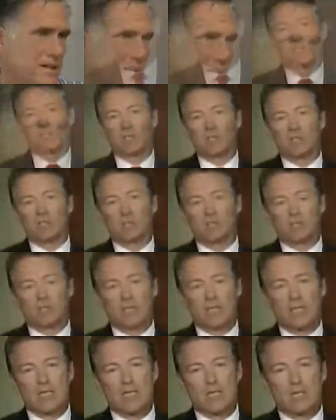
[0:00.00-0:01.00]
kids.
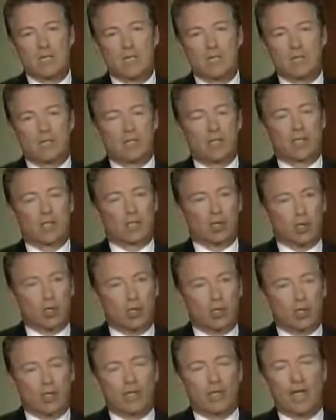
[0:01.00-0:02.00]
He's had a
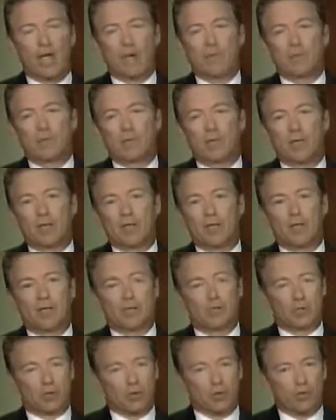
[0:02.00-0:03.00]
long and happy marriage,
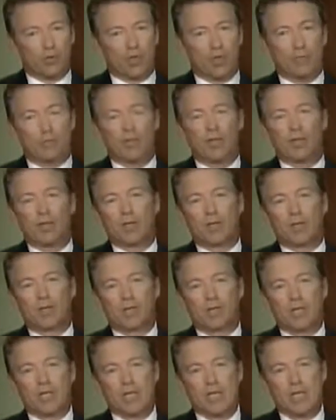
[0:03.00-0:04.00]
so have my
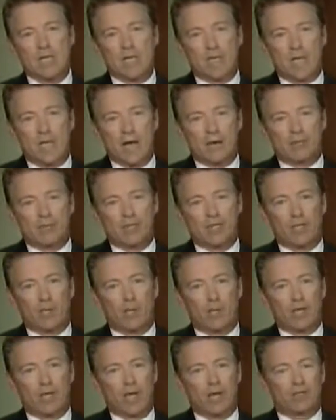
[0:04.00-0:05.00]
parents. I think
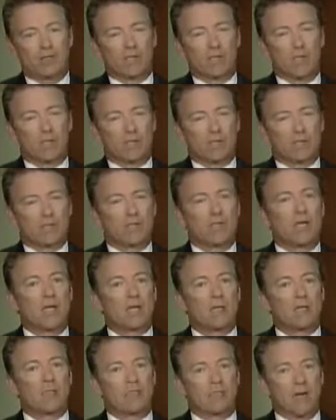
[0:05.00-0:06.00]
we have a lot of the
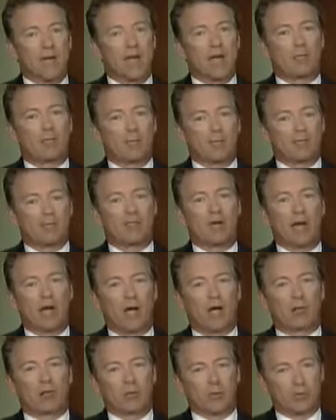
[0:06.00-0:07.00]
same family
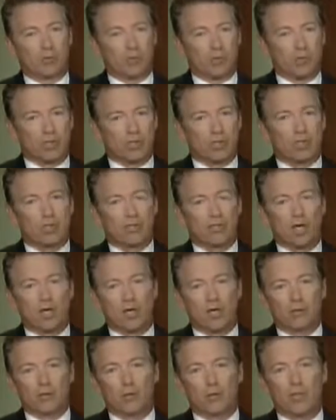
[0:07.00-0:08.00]
values and
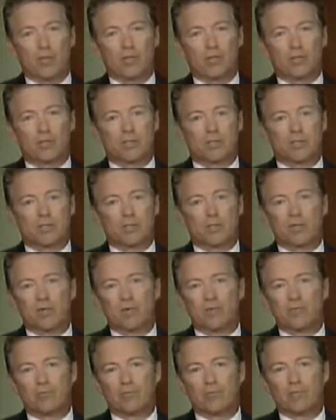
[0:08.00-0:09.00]
trust
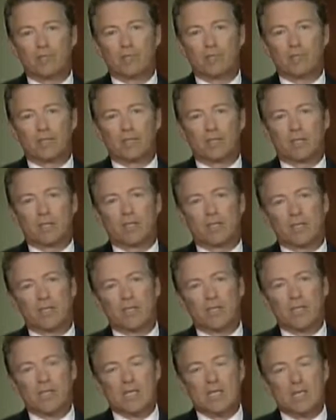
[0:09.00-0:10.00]
and feeling
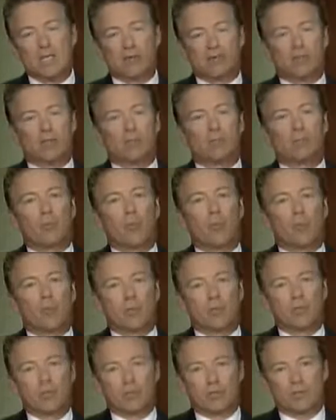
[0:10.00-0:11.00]
of the
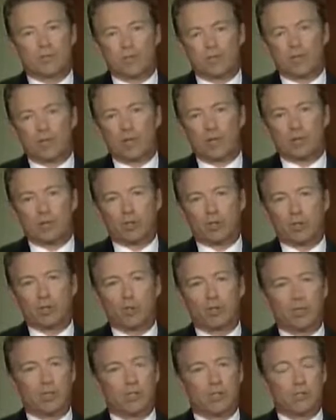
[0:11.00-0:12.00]
importance of the family
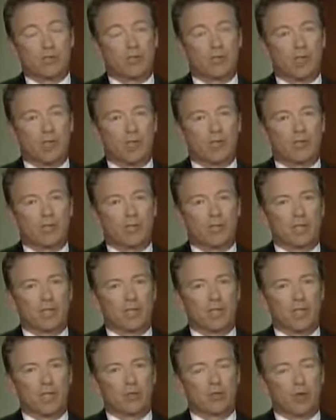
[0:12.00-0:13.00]
unit. And so that, I think,
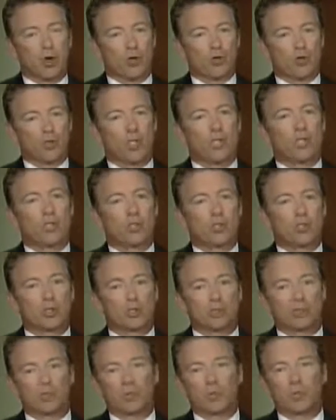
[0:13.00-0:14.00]
draws a
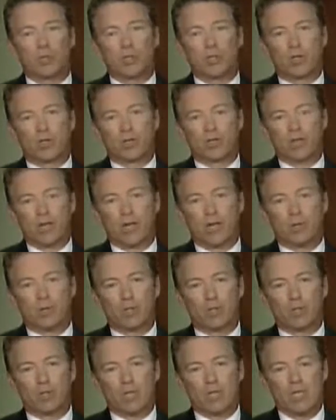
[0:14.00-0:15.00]
kinship between our
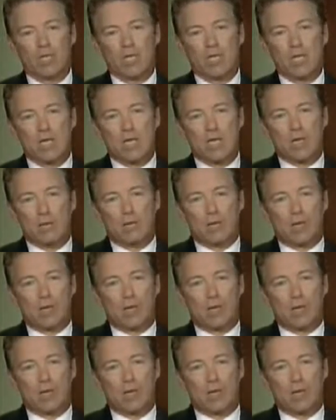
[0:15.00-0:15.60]
families. But I